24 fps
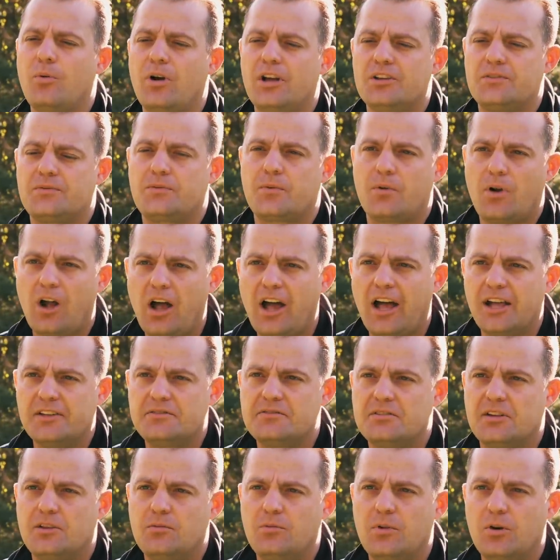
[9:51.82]
was for
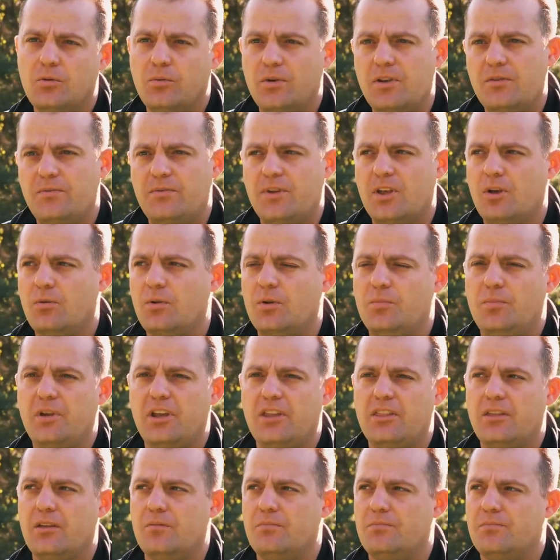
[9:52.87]
us and what we feel would be
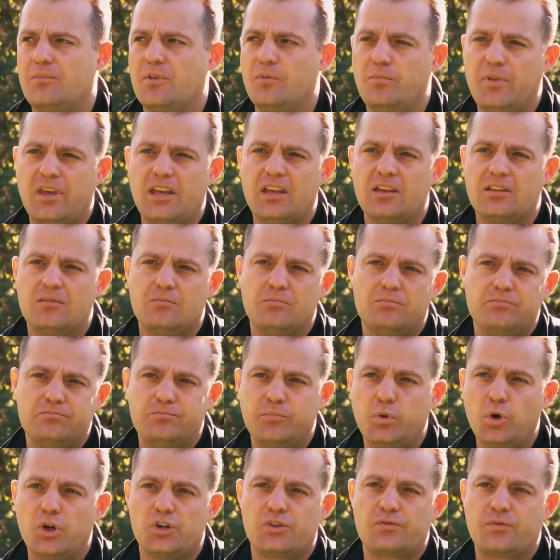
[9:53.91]
the, the big
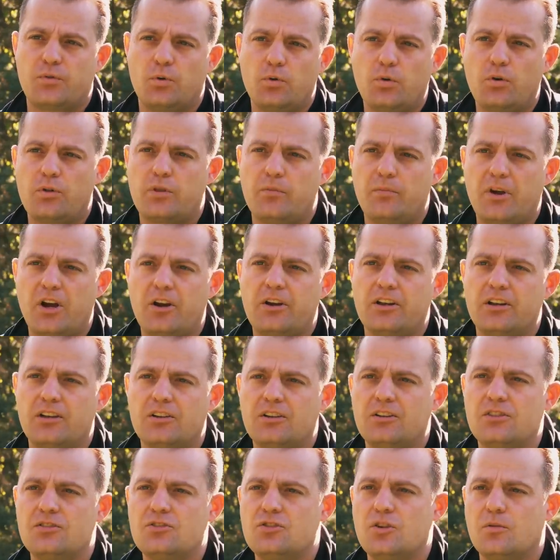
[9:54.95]
push for North American
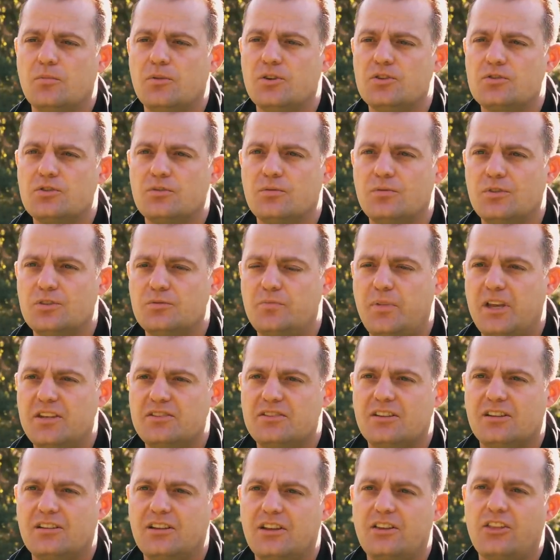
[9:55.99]
consumers was
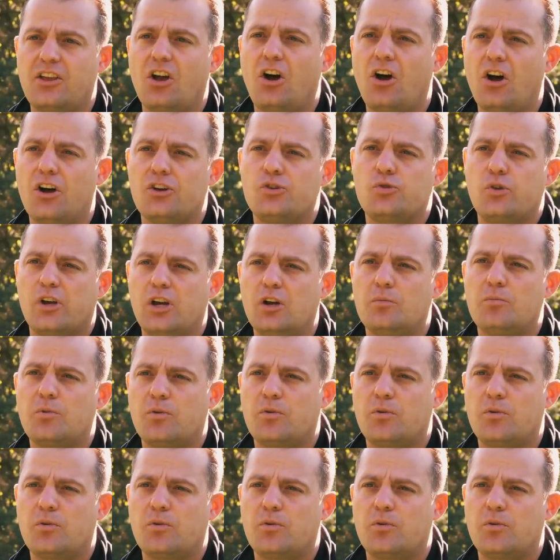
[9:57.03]
basically the on-trail